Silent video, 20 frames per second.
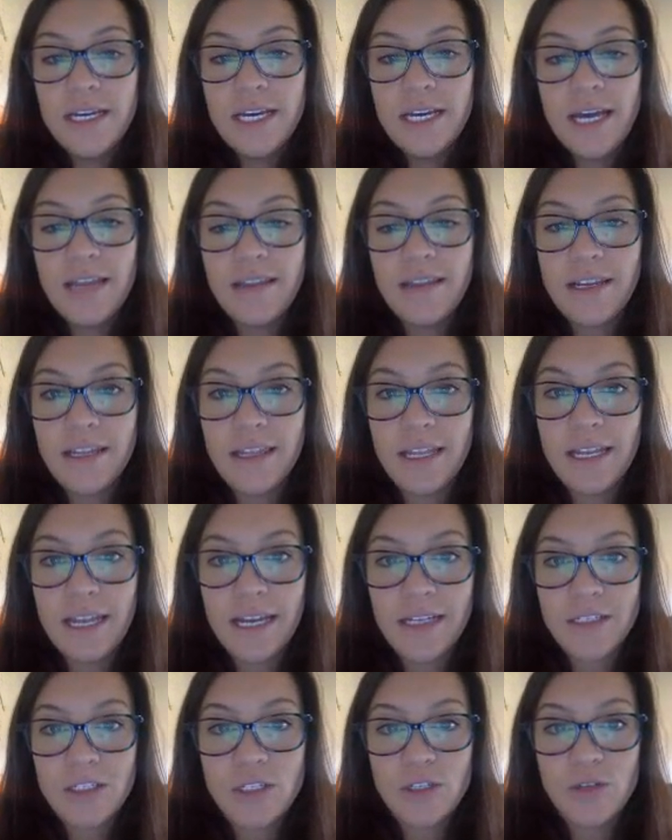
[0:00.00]
And then in the
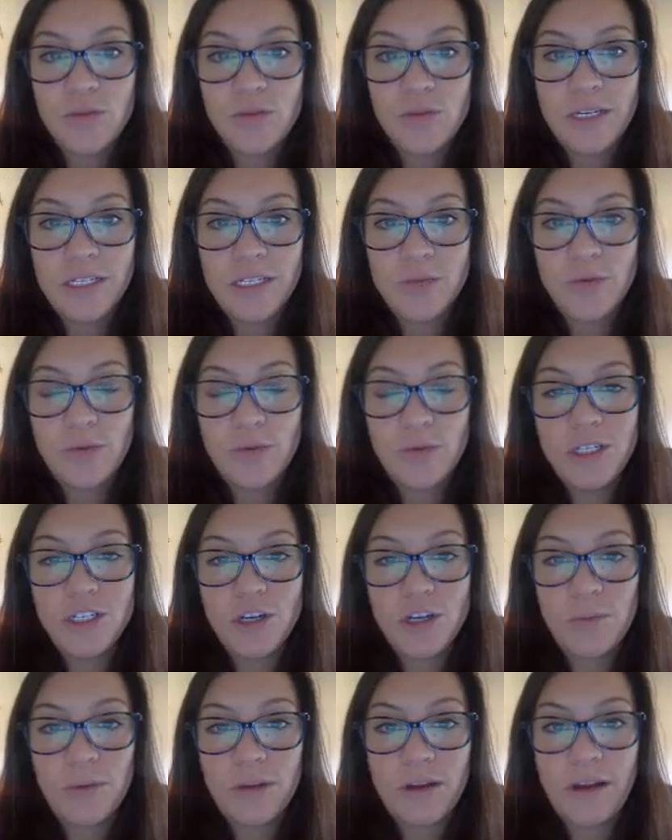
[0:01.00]
next 2 weeks, we'll be
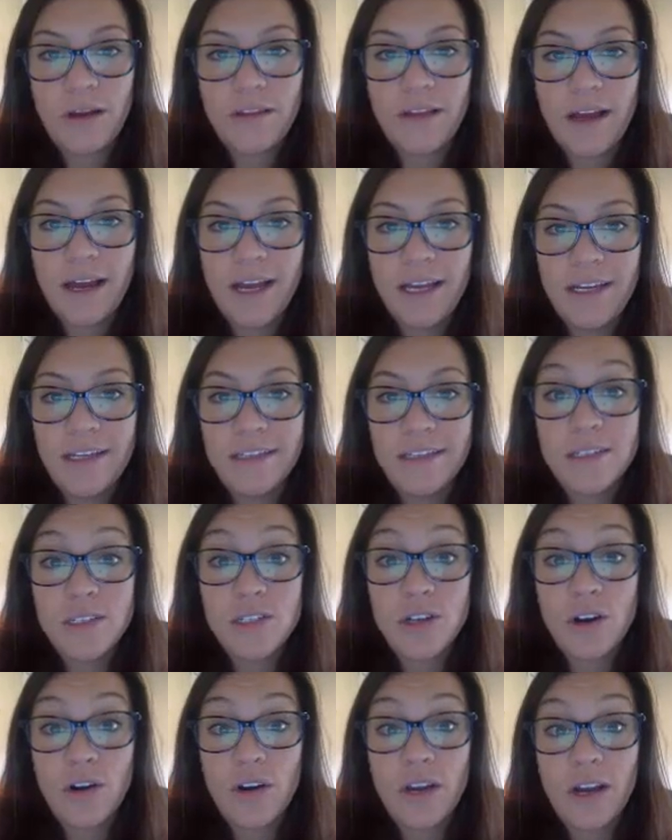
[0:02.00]
jumping online and
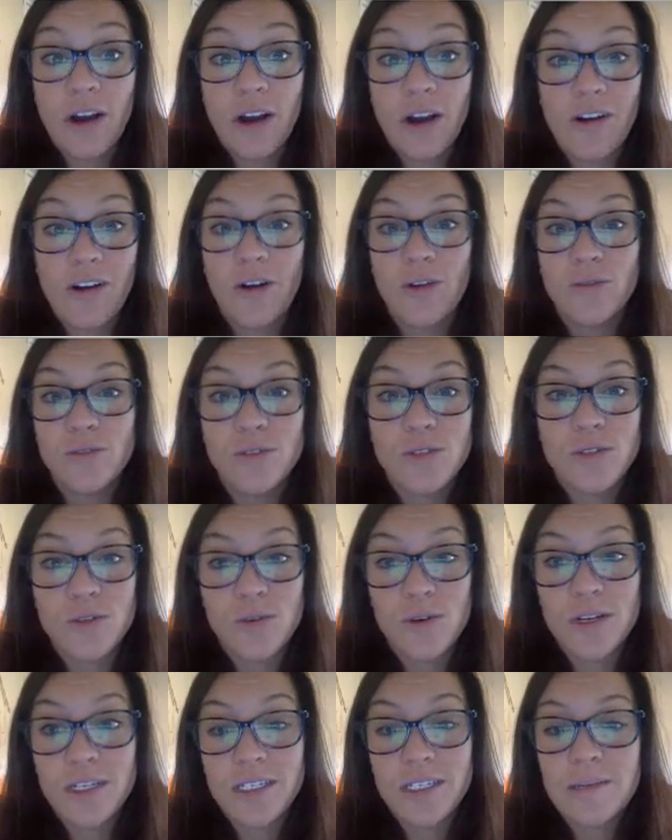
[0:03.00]
starting our own
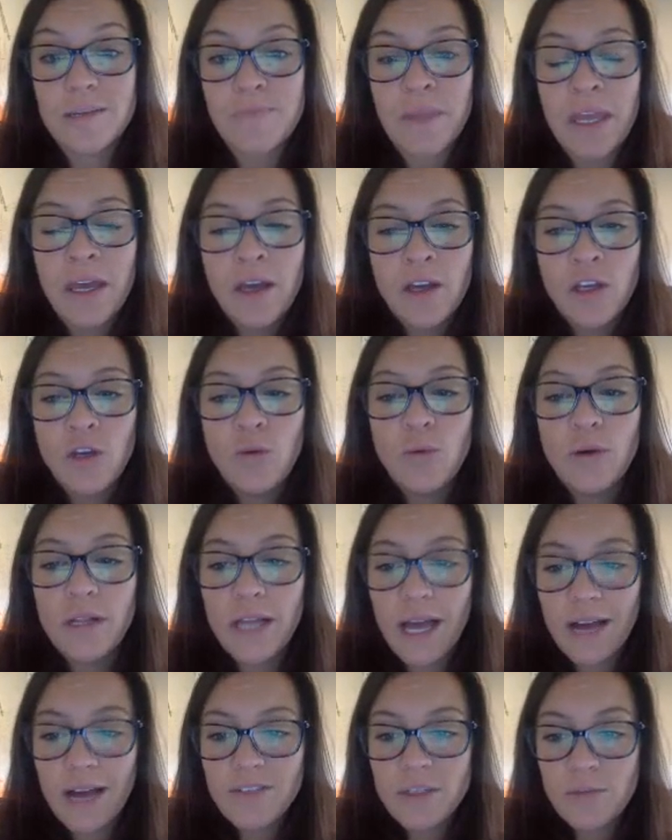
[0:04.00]
stories. You will
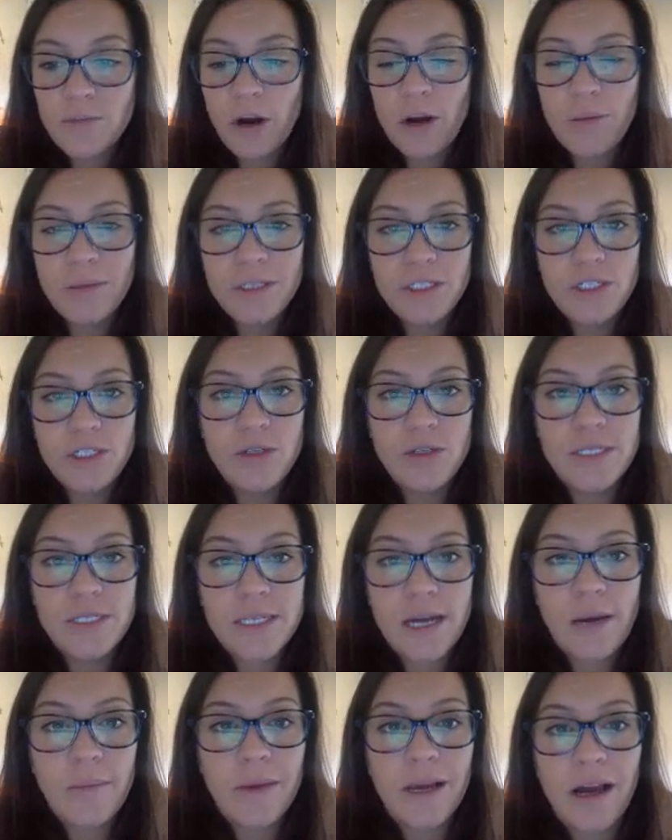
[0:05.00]
have department duties
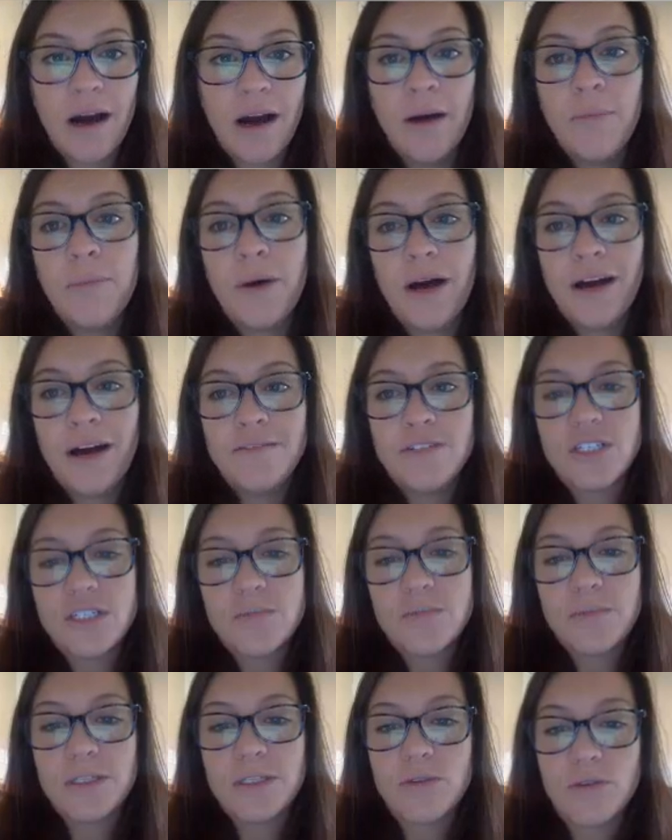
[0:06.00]
coming up. I've
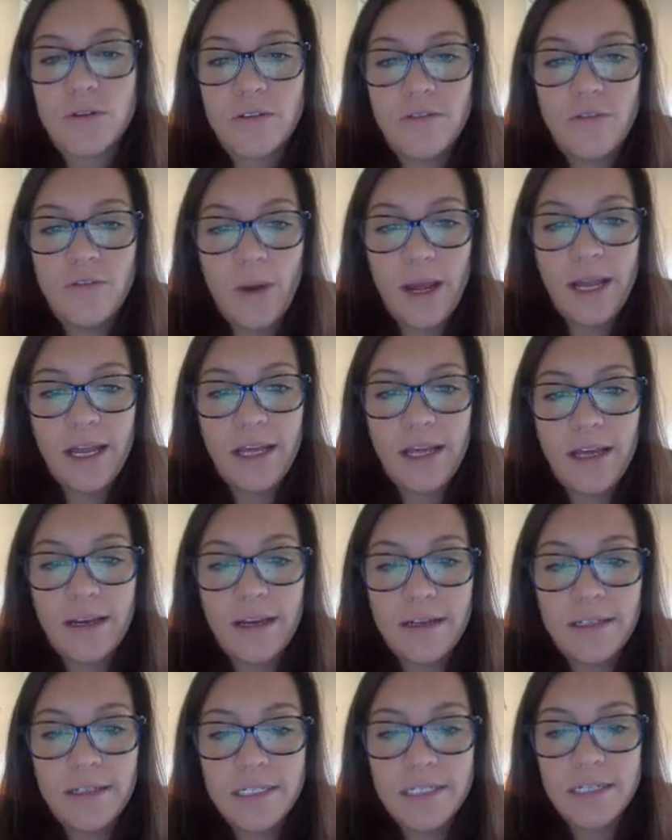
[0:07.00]
just been sort of waiting
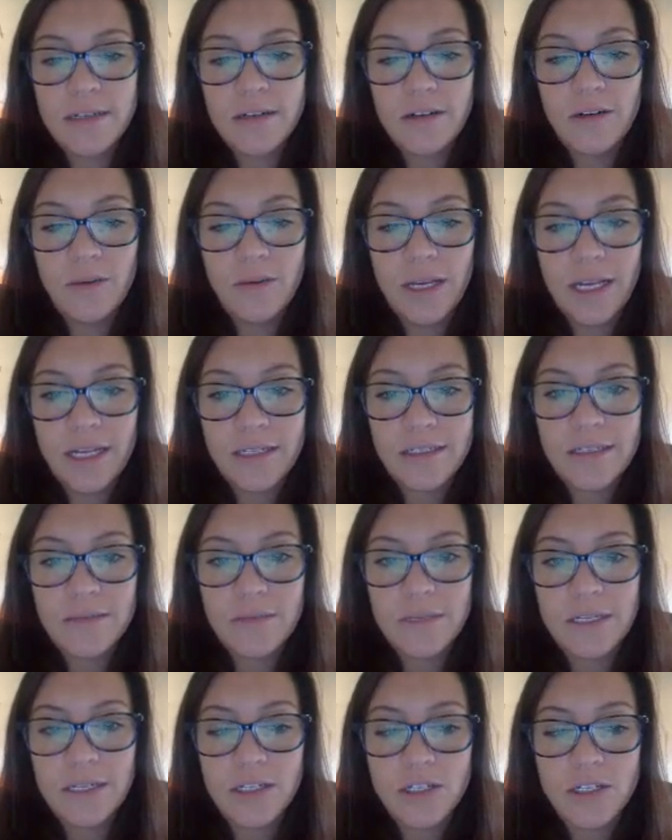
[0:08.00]
until we get
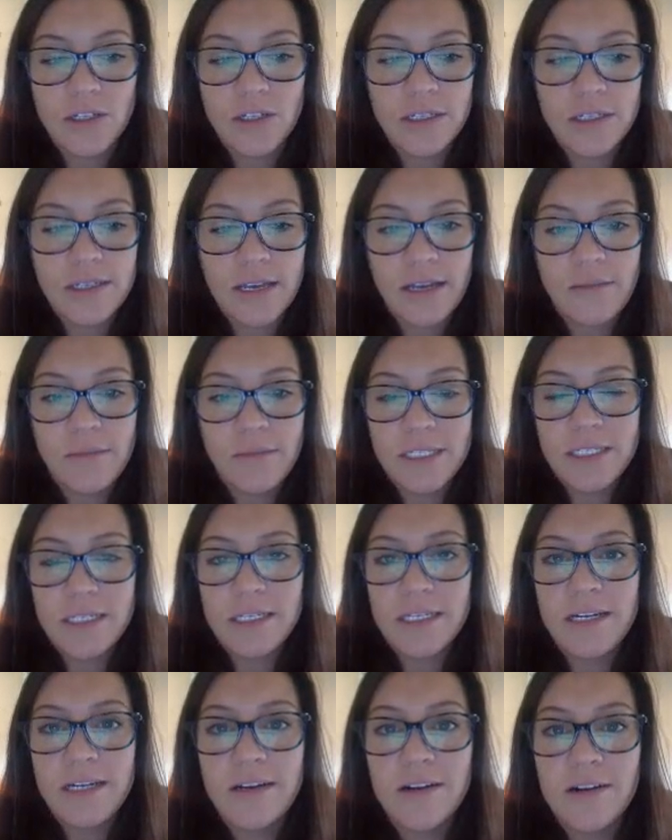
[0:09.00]
some initial assignments in
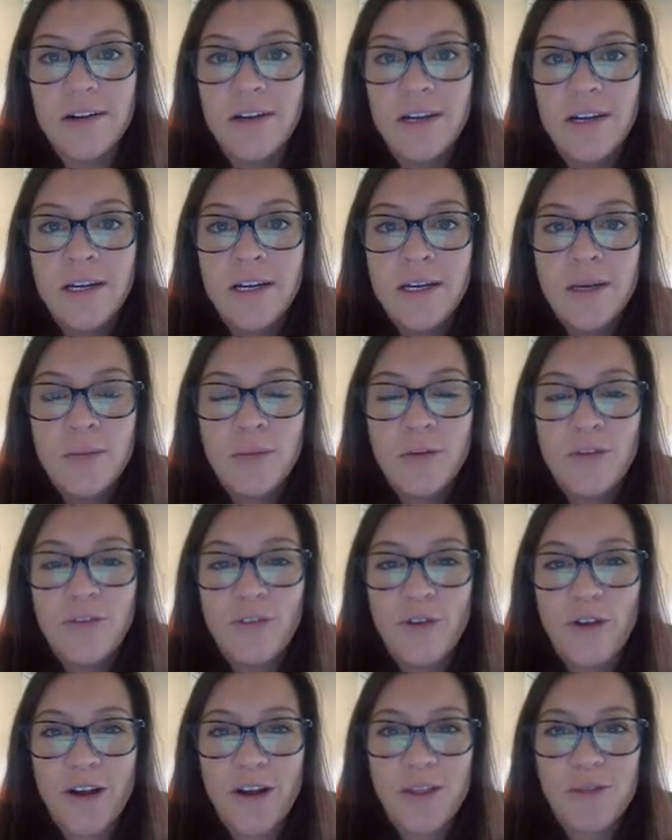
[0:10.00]
here
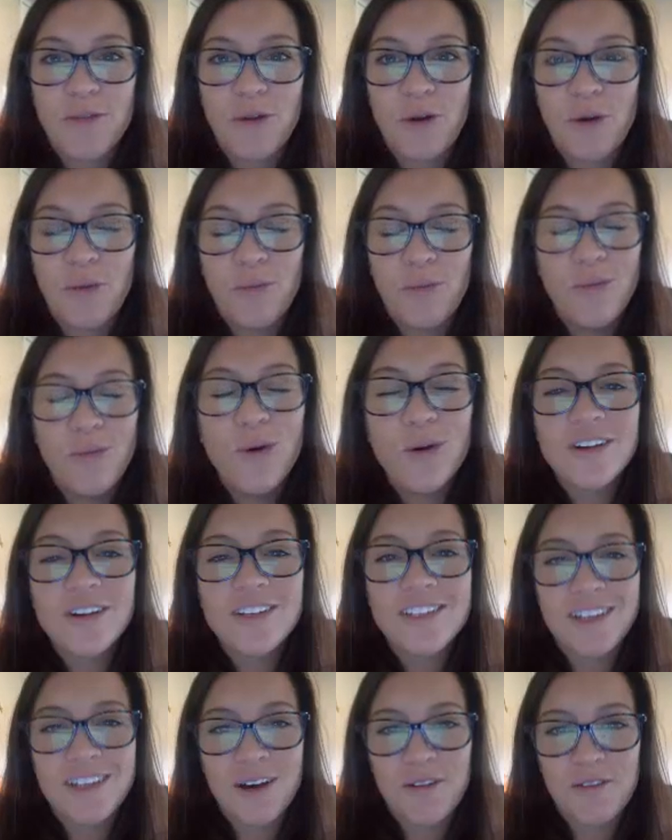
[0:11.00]
before I throw more
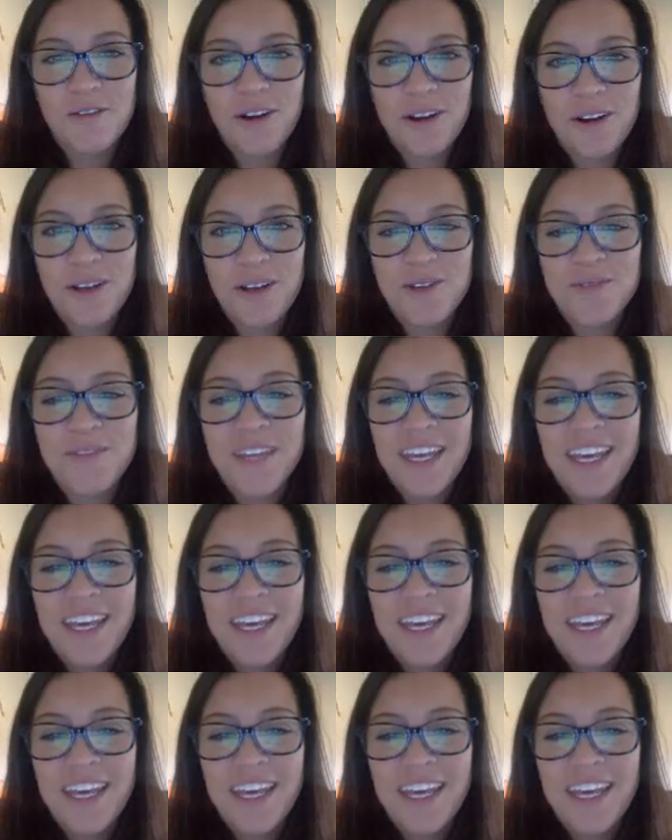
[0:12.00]
stuff on you.